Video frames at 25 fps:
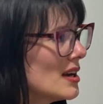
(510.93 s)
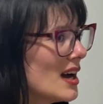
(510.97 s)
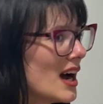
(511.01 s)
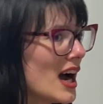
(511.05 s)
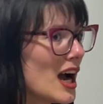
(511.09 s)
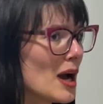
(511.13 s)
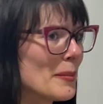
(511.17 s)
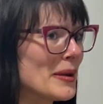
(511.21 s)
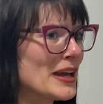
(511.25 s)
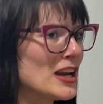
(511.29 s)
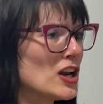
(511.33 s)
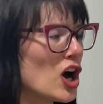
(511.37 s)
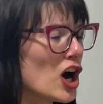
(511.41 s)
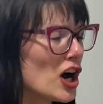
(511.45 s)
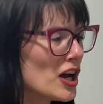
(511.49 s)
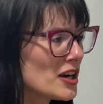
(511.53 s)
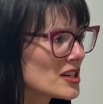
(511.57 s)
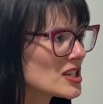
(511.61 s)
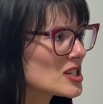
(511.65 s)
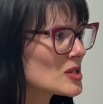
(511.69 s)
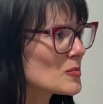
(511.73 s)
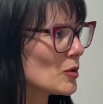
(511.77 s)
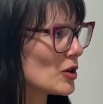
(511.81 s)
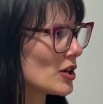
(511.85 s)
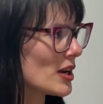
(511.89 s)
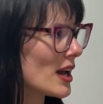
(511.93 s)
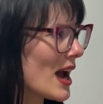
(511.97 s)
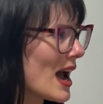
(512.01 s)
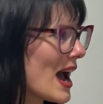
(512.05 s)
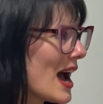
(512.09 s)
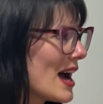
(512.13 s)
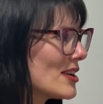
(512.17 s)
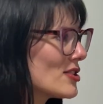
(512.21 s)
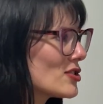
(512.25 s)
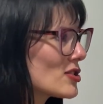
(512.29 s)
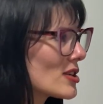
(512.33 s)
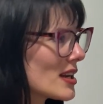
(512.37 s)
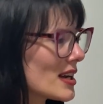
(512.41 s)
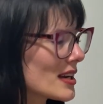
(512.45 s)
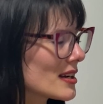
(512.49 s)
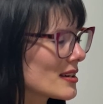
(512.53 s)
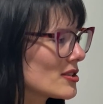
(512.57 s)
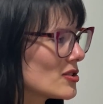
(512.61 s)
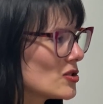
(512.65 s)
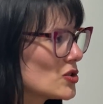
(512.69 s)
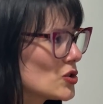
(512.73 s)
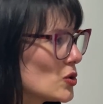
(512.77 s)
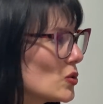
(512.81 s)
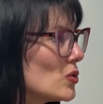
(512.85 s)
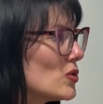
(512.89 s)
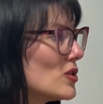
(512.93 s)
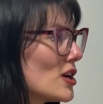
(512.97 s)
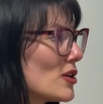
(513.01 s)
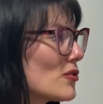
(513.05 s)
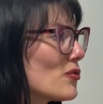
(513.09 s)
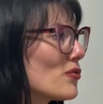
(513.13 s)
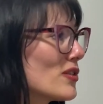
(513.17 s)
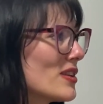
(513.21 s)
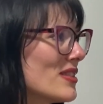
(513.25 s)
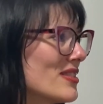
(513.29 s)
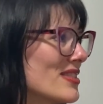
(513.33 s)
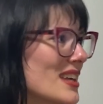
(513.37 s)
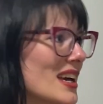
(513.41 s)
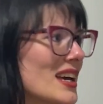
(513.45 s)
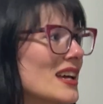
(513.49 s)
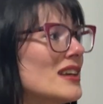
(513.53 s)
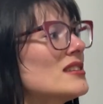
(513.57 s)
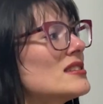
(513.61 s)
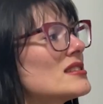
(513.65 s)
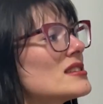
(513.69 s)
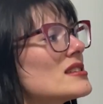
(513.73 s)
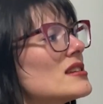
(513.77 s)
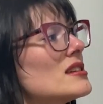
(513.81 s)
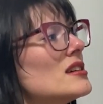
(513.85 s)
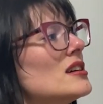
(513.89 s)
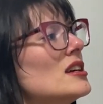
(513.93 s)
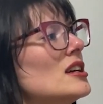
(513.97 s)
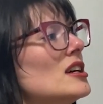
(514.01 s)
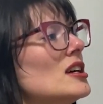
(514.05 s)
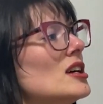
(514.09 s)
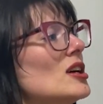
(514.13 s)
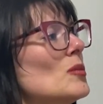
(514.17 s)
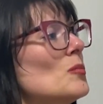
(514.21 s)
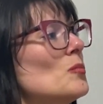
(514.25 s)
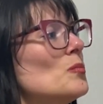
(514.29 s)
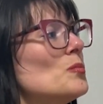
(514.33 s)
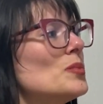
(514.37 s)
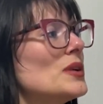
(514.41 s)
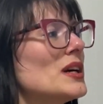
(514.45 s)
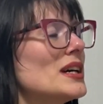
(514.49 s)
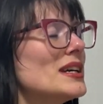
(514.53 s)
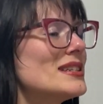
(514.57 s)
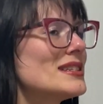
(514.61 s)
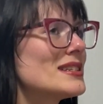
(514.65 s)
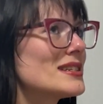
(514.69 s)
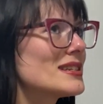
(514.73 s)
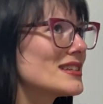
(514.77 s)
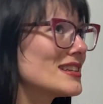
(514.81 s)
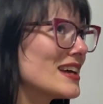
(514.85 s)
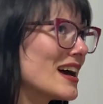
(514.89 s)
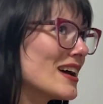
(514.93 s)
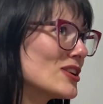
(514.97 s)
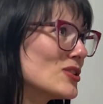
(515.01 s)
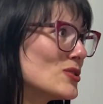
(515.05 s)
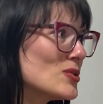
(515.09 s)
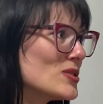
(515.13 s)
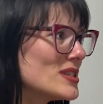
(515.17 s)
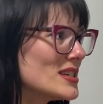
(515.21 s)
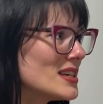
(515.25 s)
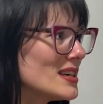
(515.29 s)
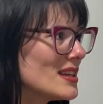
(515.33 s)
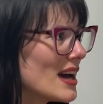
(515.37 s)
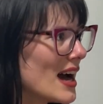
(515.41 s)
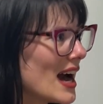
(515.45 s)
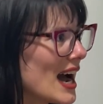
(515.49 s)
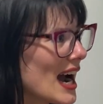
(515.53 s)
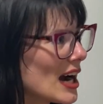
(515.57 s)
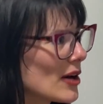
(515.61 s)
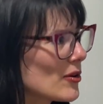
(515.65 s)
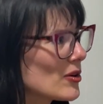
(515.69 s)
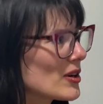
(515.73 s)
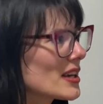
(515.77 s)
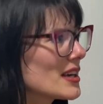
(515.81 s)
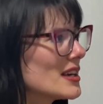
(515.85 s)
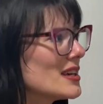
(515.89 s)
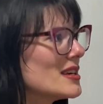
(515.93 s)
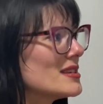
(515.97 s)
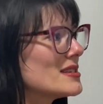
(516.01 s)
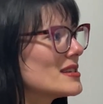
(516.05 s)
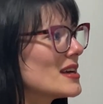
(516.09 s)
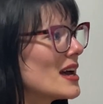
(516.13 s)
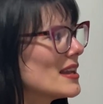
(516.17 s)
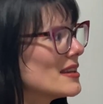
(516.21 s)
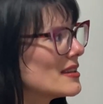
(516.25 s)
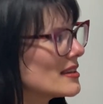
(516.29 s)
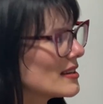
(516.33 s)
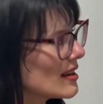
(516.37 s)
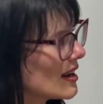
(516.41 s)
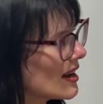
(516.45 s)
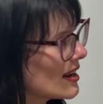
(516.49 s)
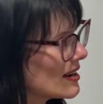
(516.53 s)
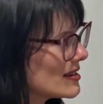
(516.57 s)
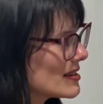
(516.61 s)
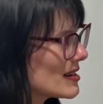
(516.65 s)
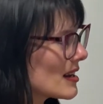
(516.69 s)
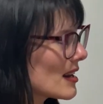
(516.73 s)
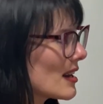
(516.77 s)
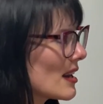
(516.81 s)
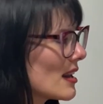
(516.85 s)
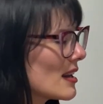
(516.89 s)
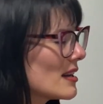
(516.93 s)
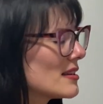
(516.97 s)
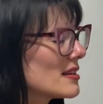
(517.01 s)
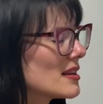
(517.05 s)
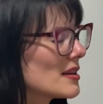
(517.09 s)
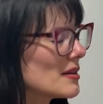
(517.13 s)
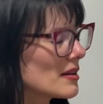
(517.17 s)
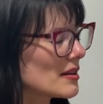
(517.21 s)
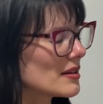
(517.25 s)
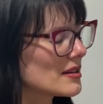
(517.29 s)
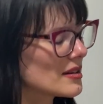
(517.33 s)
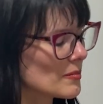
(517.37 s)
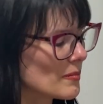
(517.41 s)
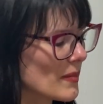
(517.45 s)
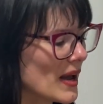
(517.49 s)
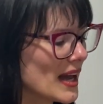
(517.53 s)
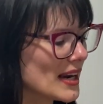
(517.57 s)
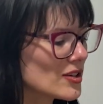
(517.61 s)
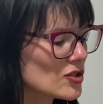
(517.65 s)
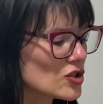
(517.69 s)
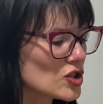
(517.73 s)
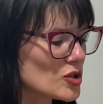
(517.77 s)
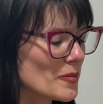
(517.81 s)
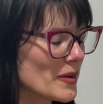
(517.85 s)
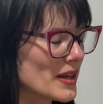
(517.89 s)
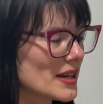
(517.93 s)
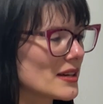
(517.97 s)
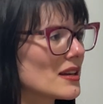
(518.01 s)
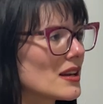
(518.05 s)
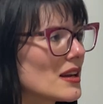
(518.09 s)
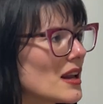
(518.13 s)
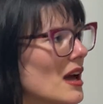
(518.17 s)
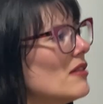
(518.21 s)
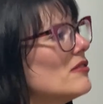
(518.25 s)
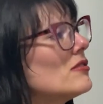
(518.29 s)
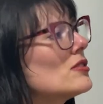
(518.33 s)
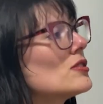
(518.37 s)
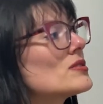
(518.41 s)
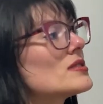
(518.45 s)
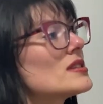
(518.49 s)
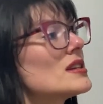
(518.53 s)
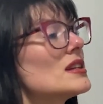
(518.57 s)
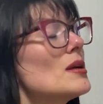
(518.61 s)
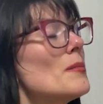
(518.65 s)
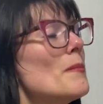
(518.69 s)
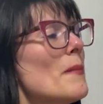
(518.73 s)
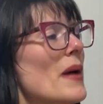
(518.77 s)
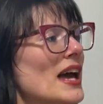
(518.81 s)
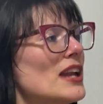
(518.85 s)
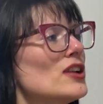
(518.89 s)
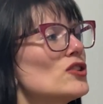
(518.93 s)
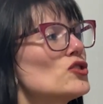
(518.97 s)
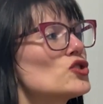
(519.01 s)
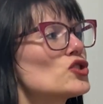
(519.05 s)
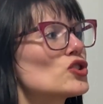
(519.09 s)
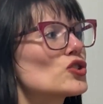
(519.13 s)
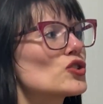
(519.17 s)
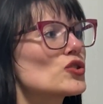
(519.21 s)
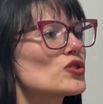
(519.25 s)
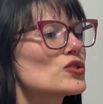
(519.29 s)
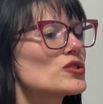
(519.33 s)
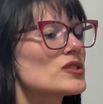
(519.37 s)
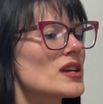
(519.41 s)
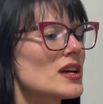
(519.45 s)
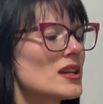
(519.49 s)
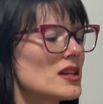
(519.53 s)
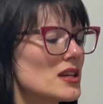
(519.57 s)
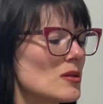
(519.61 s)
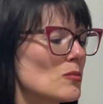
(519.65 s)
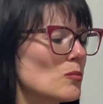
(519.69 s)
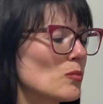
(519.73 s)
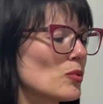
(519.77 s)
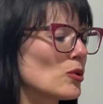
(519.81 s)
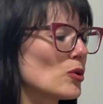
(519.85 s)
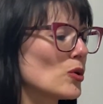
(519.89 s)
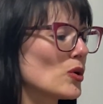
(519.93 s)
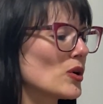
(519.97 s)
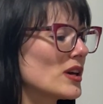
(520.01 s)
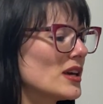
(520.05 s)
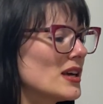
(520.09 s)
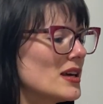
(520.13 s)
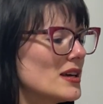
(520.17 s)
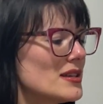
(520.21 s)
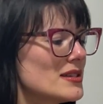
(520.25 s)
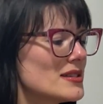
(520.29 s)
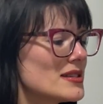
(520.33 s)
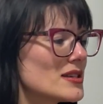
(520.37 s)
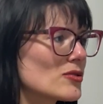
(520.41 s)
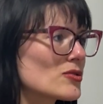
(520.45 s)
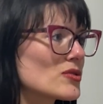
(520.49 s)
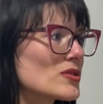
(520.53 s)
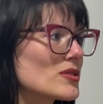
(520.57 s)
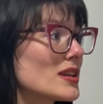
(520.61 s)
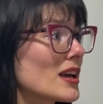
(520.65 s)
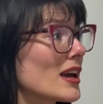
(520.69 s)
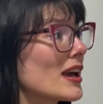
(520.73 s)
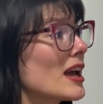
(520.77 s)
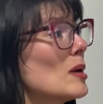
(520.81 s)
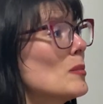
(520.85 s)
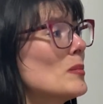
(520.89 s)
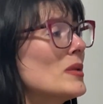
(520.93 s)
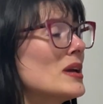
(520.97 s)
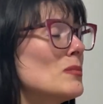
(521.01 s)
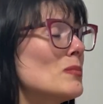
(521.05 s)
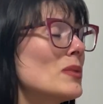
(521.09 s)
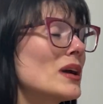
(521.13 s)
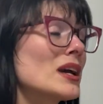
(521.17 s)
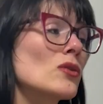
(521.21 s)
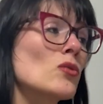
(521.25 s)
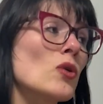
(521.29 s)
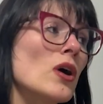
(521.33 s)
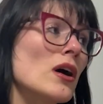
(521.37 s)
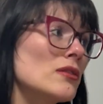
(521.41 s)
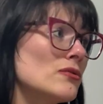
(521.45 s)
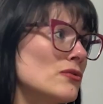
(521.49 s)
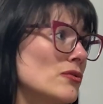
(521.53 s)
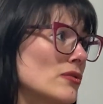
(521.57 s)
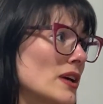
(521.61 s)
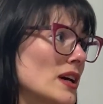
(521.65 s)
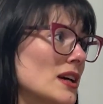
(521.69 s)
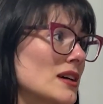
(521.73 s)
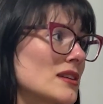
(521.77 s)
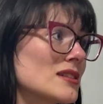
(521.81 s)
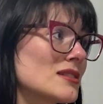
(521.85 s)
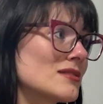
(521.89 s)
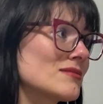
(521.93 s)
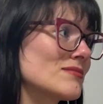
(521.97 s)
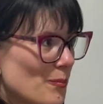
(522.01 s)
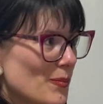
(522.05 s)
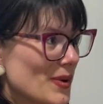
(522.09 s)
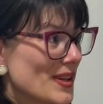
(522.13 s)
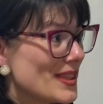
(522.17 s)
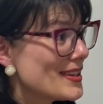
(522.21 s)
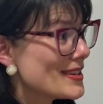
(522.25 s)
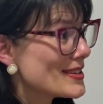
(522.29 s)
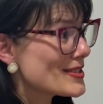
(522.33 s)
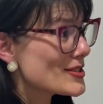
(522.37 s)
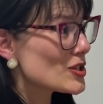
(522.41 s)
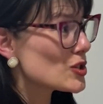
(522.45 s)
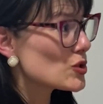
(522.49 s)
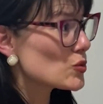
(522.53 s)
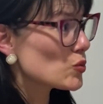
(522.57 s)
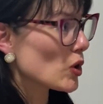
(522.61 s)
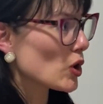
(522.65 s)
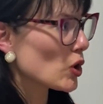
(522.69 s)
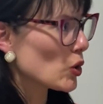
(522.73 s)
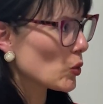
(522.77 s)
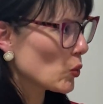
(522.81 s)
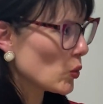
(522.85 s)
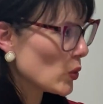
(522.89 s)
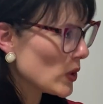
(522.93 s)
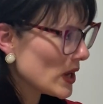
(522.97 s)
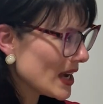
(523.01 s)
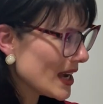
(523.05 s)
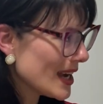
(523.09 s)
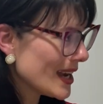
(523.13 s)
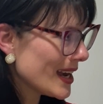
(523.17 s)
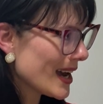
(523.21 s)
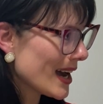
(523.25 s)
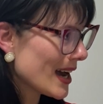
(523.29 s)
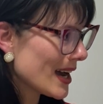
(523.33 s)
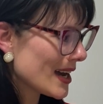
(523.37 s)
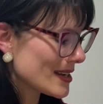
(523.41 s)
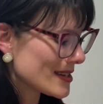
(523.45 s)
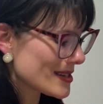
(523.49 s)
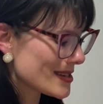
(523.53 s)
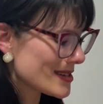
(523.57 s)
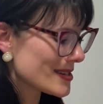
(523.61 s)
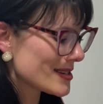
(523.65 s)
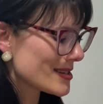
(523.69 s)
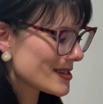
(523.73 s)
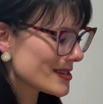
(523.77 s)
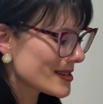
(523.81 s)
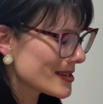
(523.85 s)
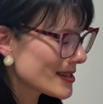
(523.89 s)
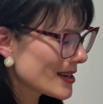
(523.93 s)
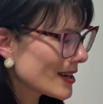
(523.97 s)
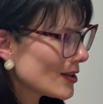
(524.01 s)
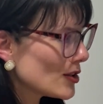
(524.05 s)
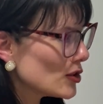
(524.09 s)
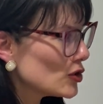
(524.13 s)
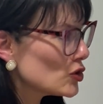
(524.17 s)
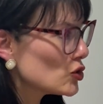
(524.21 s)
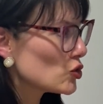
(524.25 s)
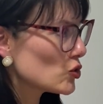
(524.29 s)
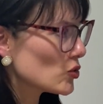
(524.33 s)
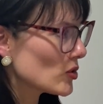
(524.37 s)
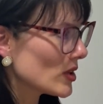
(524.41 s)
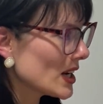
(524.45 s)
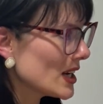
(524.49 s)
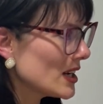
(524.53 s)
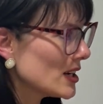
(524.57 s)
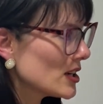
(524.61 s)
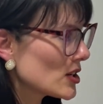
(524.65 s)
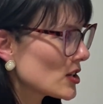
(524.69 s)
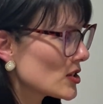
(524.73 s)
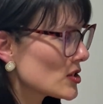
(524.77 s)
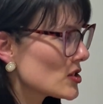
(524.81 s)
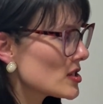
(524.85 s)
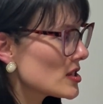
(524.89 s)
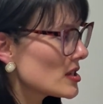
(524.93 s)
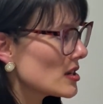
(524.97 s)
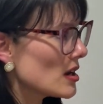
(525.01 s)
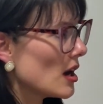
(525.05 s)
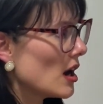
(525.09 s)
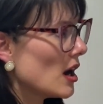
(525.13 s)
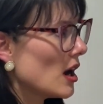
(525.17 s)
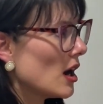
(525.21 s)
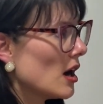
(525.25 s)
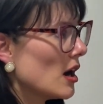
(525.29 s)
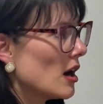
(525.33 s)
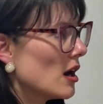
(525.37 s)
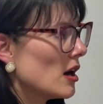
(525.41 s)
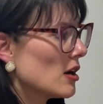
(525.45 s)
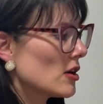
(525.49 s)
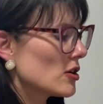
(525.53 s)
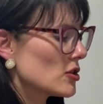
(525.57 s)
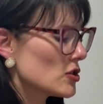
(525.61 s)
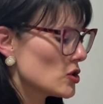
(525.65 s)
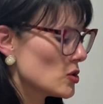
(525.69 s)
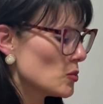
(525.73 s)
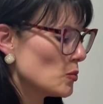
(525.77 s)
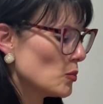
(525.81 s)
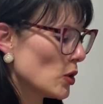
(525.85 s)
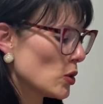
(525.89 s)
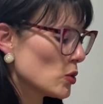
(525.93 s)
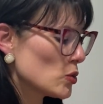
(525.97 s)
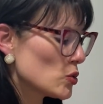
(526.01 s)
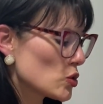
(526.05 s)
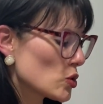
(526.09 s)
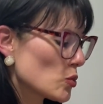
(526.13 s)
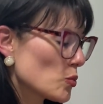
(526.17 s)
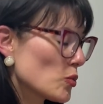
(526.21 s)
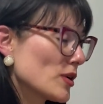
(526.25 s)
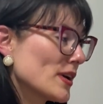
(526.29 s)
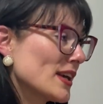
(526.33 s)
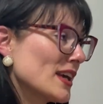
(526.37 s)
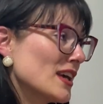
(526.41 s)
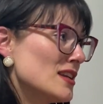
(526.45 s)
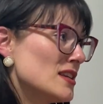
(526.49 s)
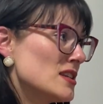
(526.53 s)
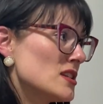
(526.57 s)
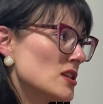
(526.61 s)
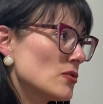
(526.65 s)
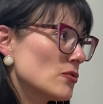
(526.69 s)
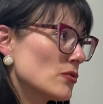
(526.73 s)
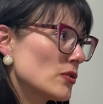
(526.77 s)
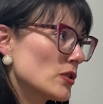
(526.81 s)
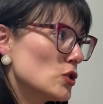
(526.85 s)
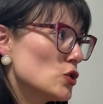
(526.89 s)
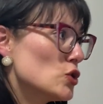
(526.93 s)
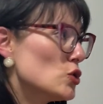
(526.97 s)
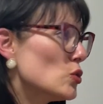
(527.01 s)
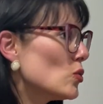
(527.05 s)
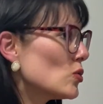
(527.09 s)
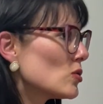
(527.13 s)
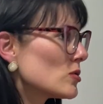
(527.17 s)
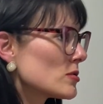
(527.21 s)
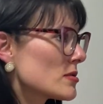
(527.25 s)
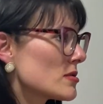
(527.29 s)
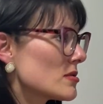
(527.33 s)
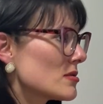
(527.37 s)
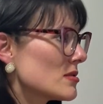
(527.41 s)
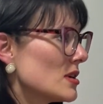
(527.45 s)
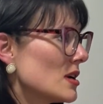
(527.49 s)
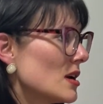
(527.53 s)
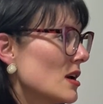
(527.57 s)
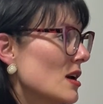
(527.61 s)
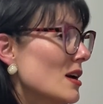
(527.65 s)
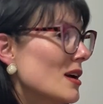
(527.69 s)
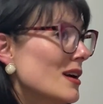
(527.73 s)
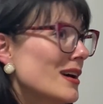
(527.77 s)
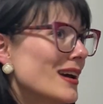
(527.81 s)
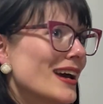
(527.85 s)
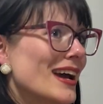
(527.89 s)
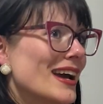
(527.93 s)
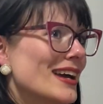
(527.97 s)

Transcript: I mean, on the spot, I had to like do different things, but you see the hierarchies and the management levels and the managers and the employees, there can be a big conflict. But this is where we as skilled trainers are supposed to bring in different tools. Mm.